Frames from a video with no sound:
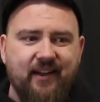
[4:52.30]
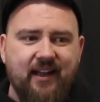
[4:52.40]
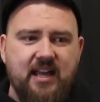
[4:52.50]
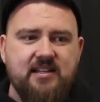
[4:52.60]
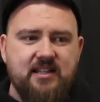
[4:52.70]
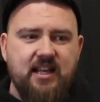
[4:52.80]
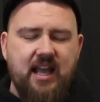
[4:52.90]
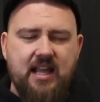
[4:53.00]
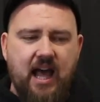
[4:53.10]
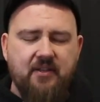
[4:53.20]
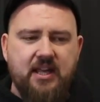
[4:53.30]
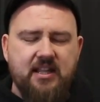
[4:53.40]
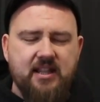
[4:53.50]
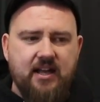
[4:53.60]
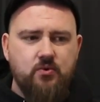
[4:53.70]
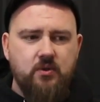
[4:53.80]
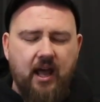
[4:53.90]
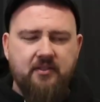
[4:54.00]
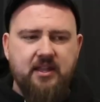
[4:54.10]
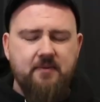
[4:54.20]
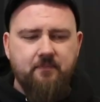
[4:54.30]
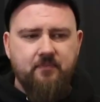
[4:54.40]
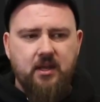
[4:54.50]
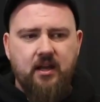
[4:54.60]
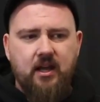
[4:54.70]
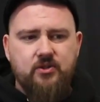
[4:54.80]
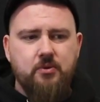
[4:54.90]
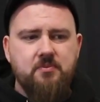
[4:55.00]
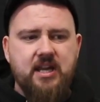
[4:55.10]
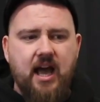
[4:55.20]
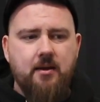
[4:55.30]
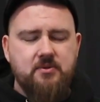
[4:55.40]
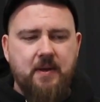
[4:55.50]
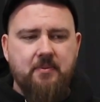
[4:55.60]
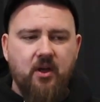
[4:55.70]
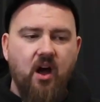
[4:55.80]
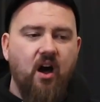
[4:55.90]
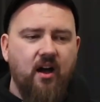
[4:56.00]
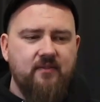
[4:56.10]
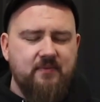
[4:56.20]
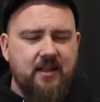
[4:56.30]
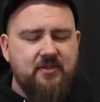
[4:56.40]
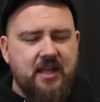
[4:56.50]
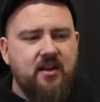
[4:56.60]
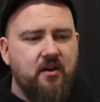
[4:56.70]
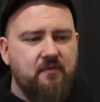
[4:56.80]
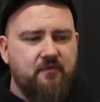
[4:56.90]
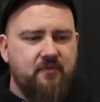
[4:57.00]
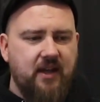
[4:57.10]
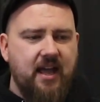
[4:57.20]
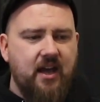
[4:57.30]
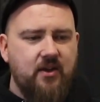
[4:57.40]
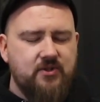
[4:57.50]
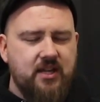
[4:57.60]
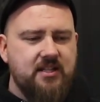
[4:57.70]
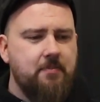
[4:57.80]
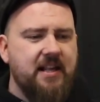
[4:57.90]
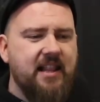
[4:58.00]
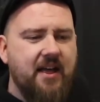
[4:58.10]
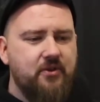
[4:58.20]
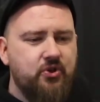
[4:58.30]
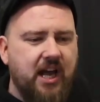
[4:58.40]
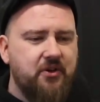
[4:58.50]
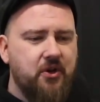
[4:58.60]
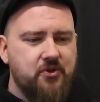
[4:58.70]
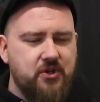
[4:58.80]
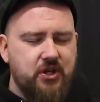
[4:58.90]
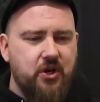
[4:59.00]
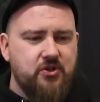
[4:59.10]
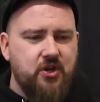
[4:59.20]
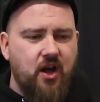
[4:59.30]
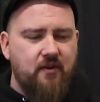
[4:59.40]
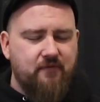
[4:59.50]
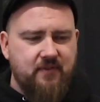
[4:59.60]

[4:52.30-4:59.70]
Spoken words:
is, I think sometimes people think of it as, it's a bit like the Shadows, you know, sort of